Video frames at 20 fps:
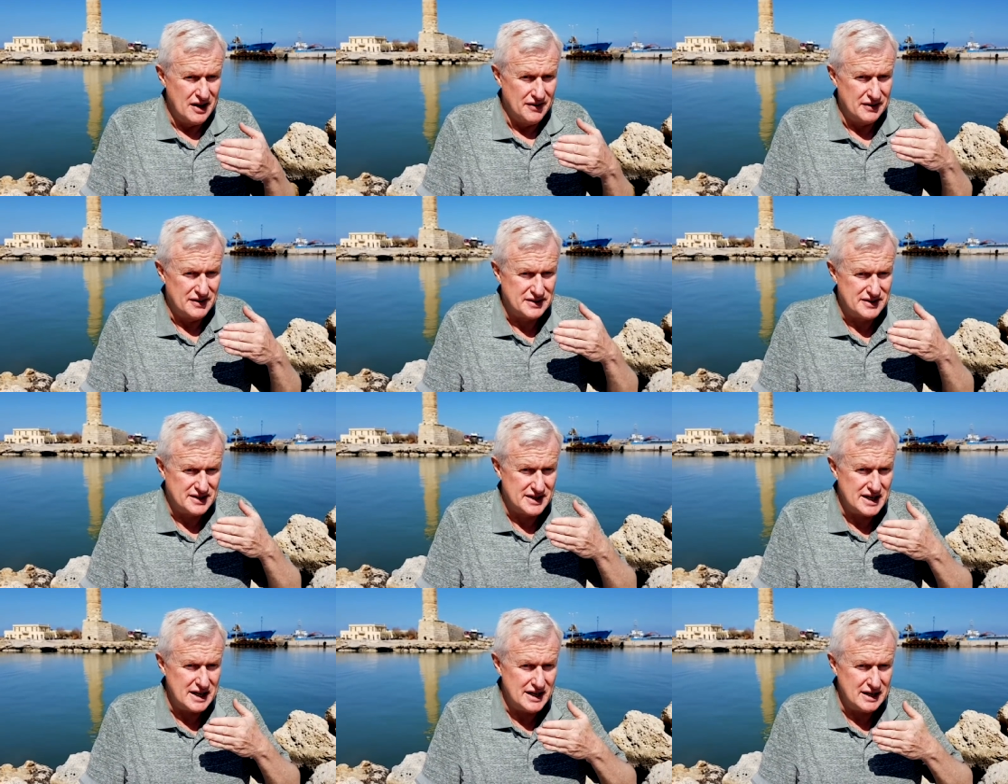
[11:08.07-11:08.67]
the
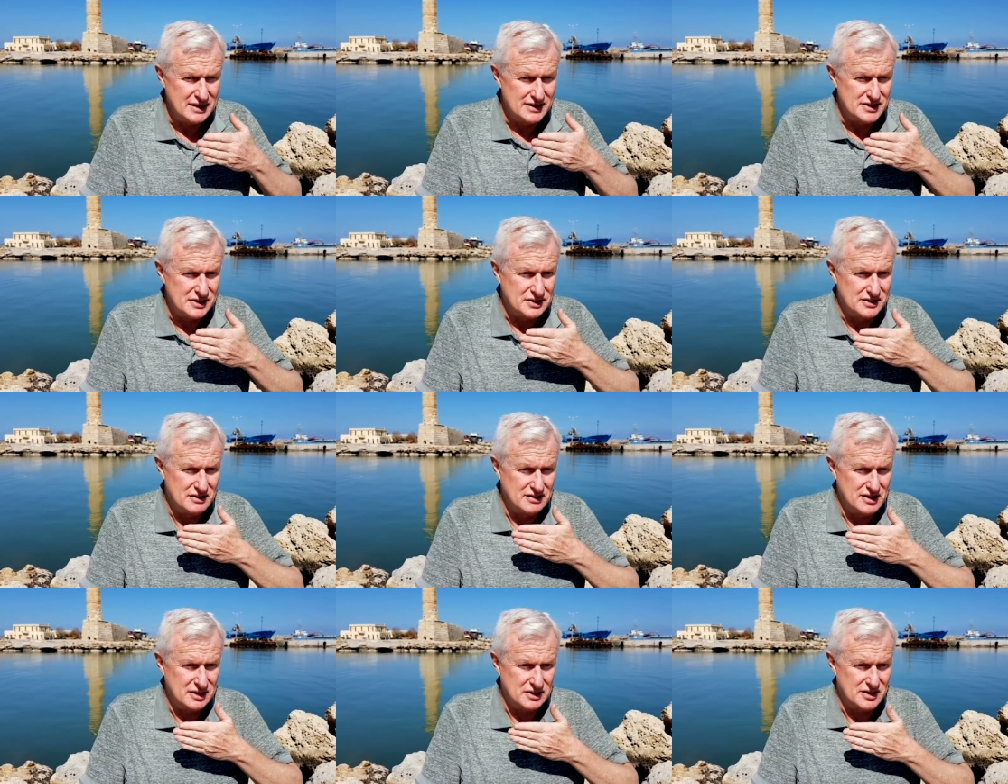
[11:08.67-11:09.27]
sea has
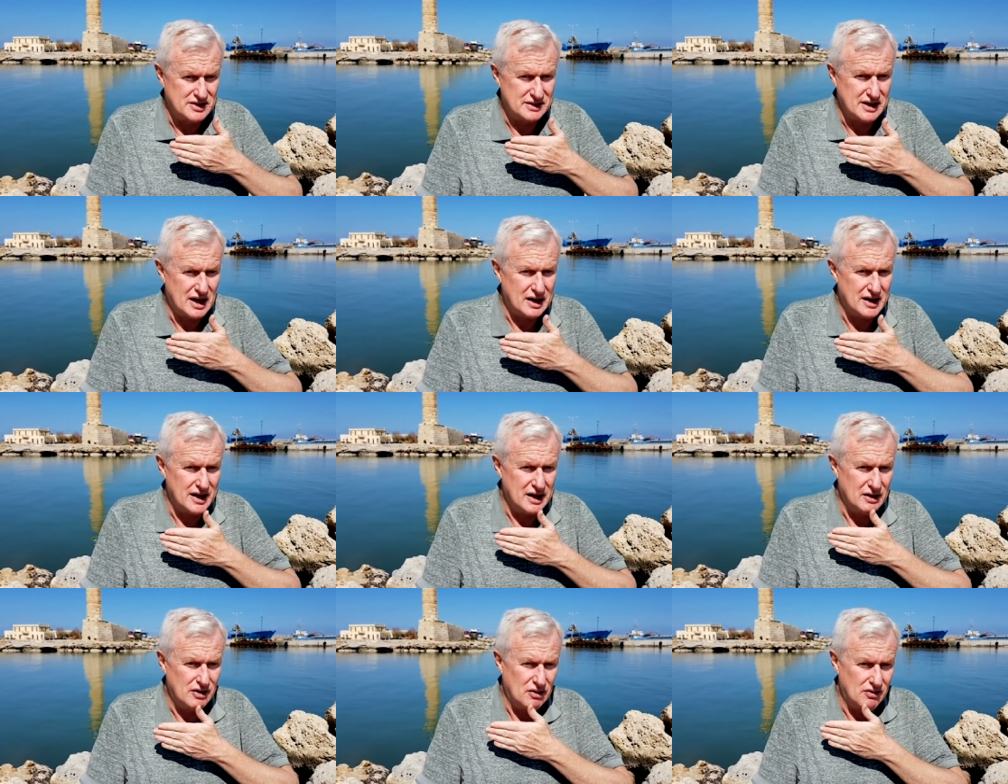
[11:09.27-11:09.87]
just
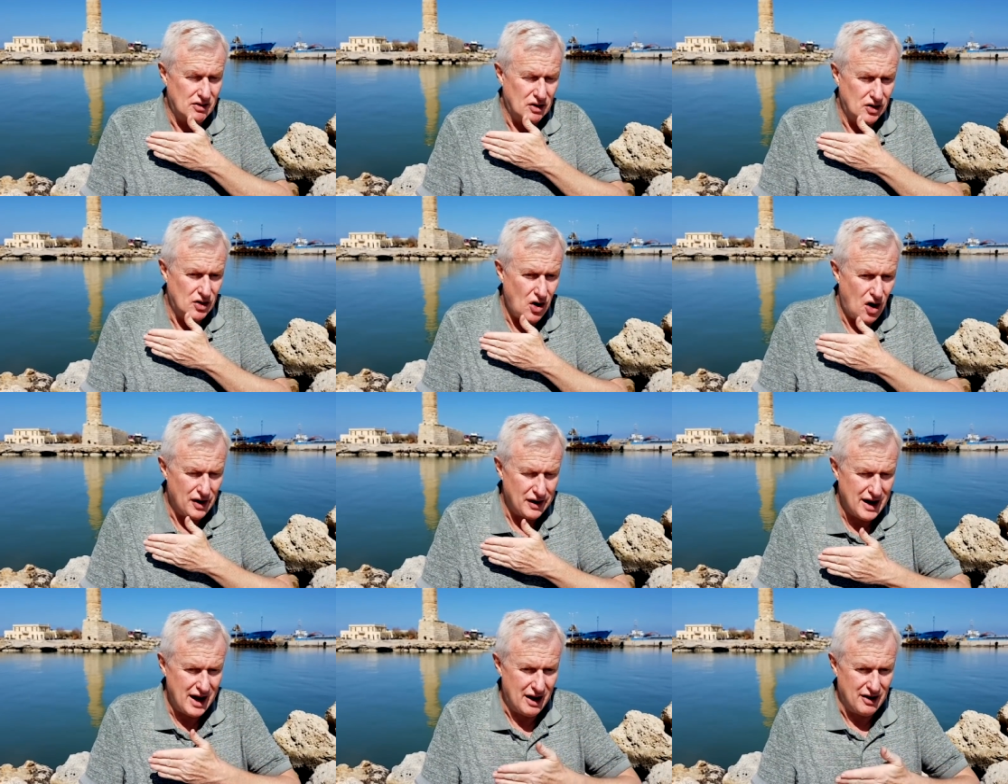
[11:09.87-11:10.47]
suddenly
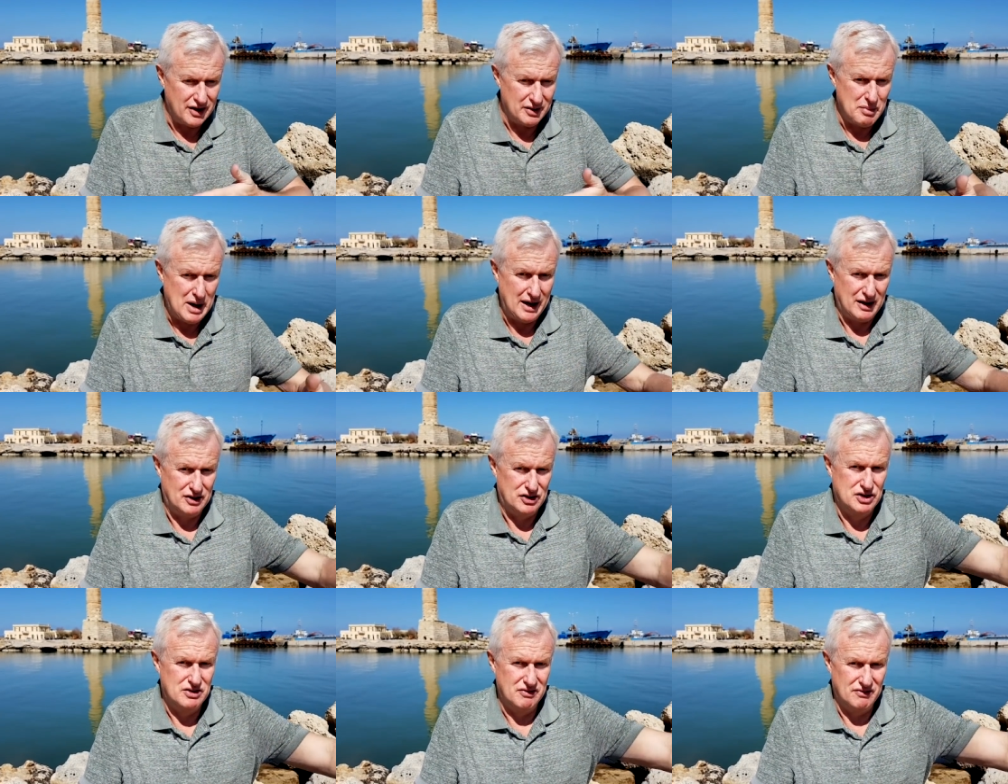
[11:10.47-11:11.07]
gone out
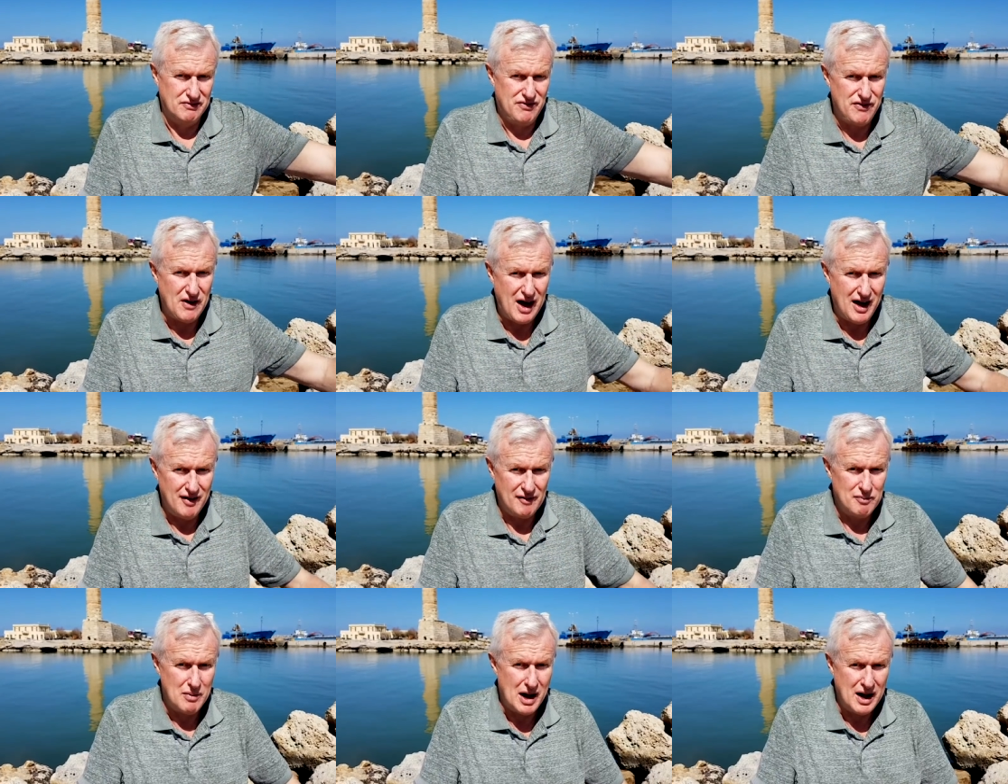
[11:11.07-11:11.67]
about
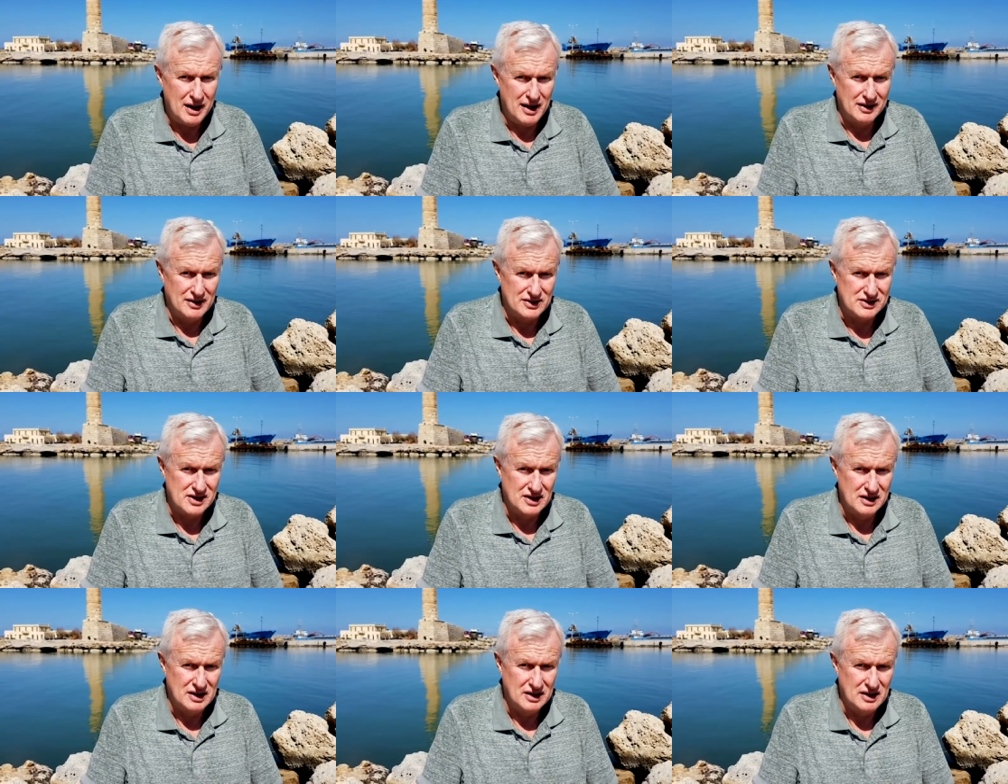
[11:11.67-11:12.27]
five miles,